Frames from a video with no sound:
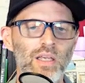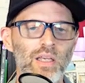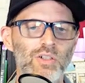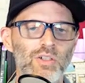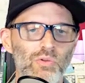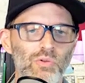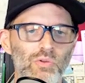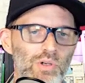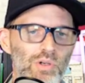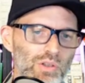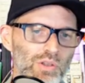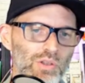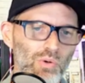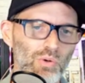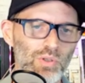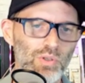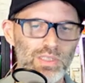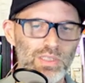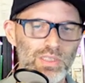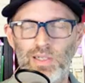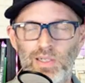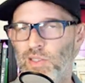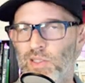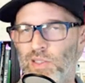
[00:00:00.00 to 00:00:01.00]
to an
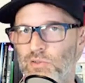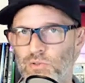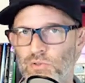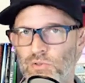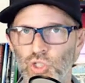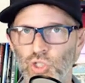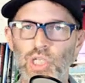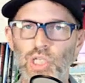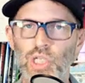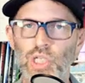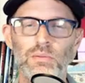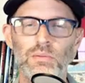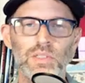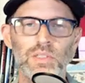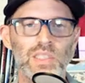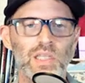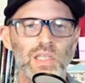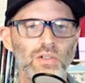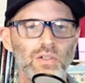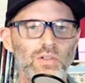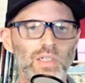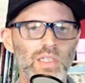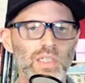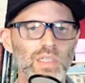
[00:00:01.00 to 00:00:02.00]
authoritarian regime, et
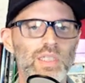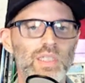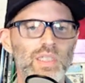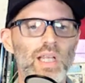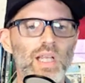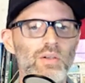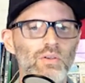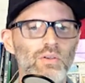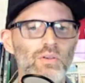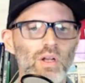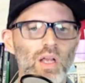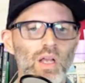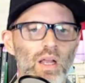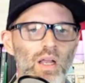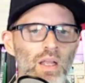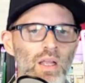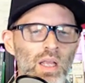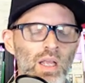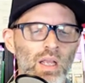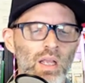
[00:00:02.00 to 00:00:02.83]
cetera, et cetera.